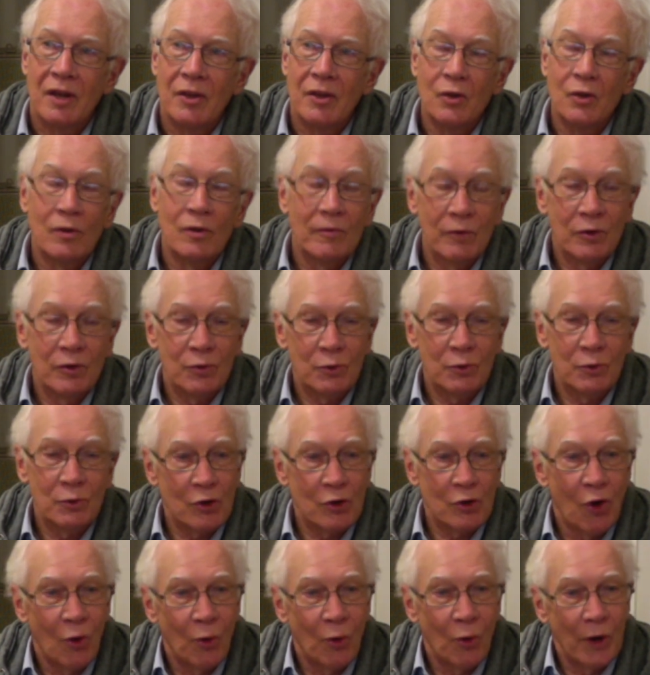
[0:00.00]
universe
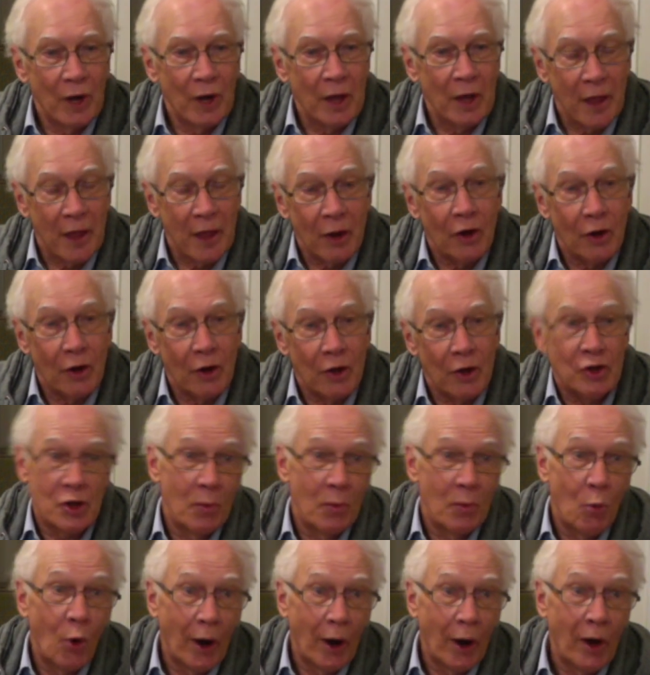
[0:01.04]
was already there
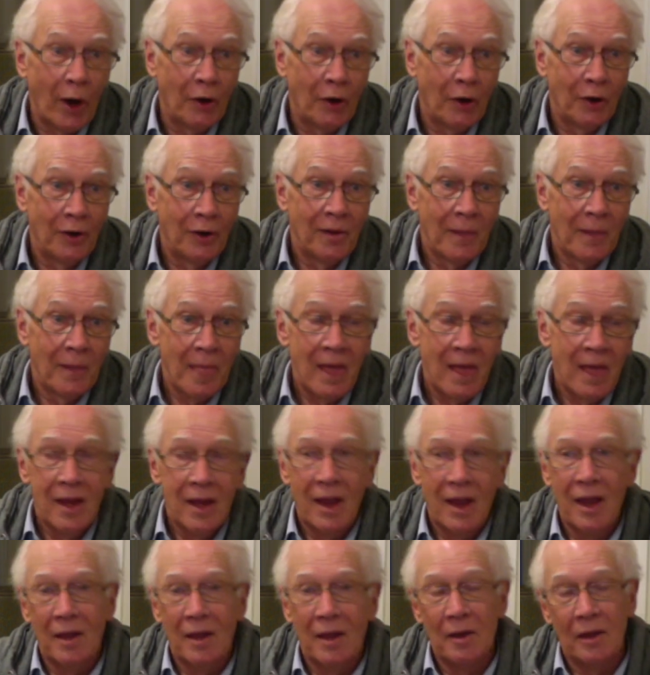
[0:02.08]
somewhere,
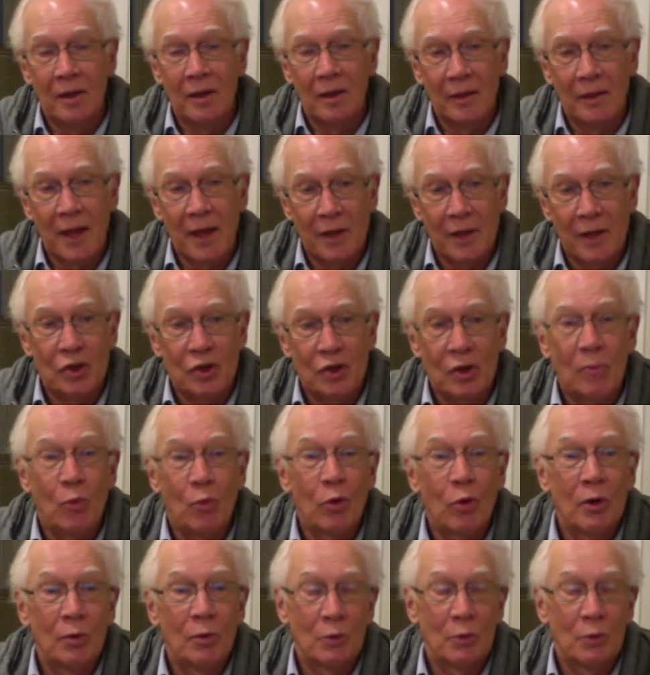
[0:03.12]
and that somewhere